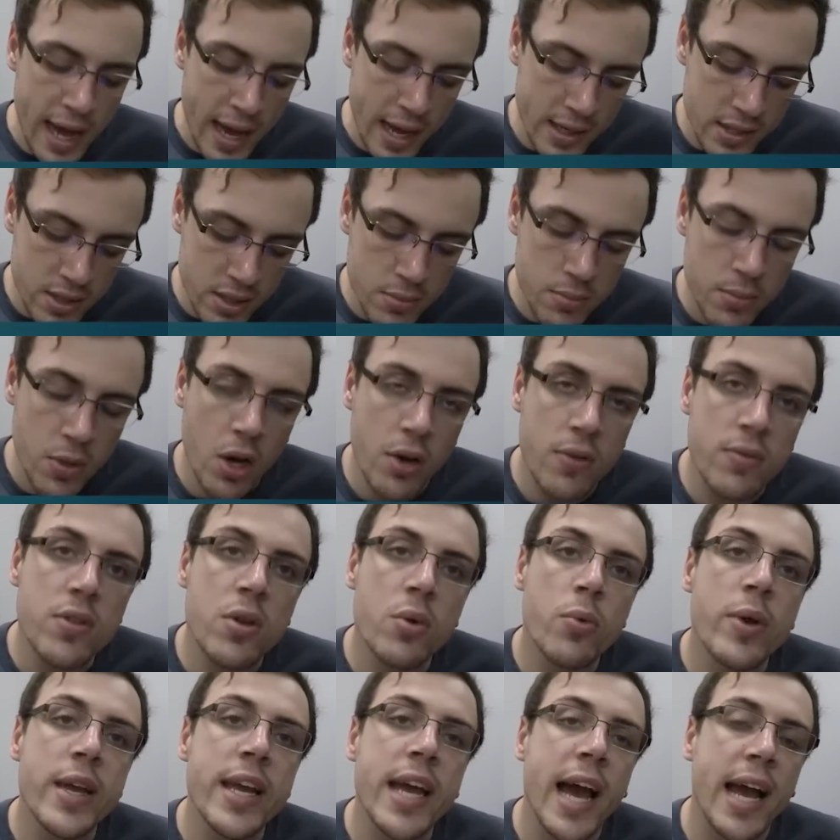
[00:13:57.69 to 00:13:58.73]
atom of
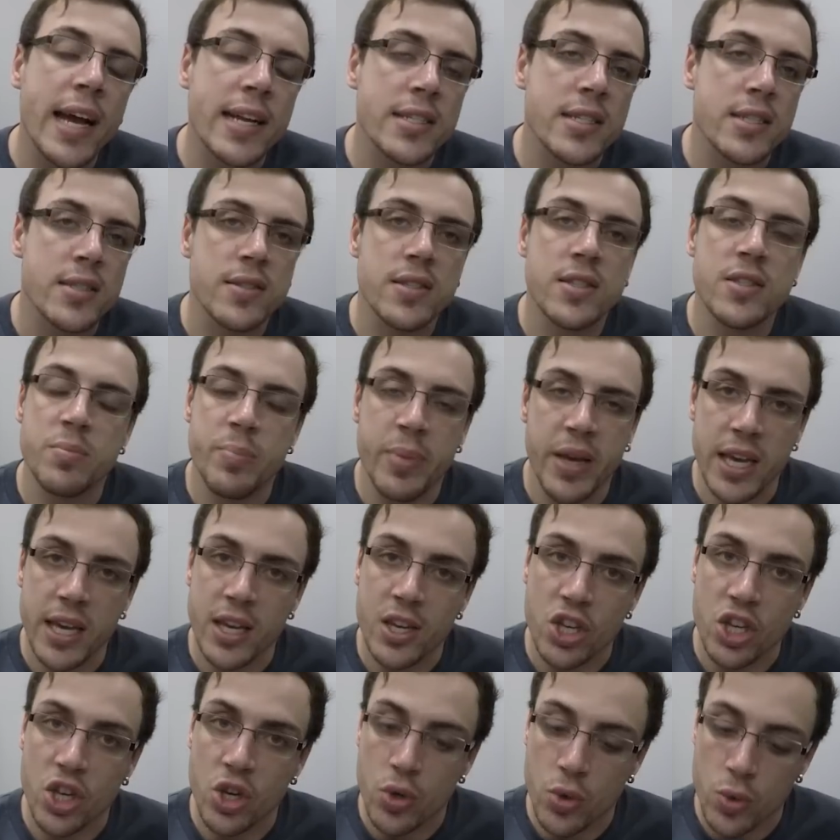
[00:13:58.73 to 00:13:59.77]
the reactants is
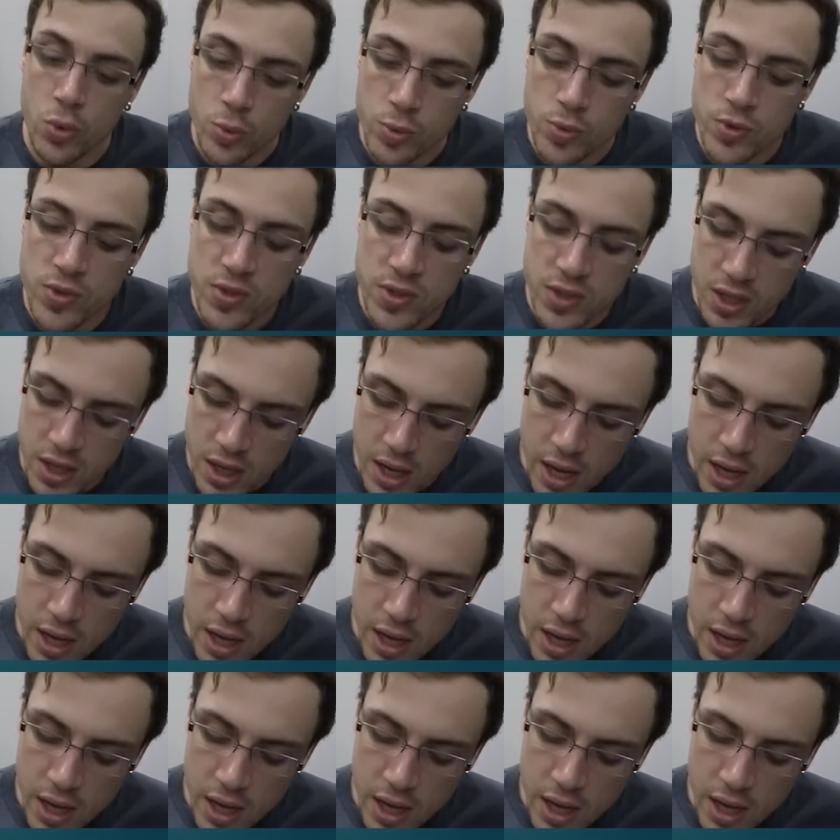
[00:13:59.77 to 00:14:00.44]
being used.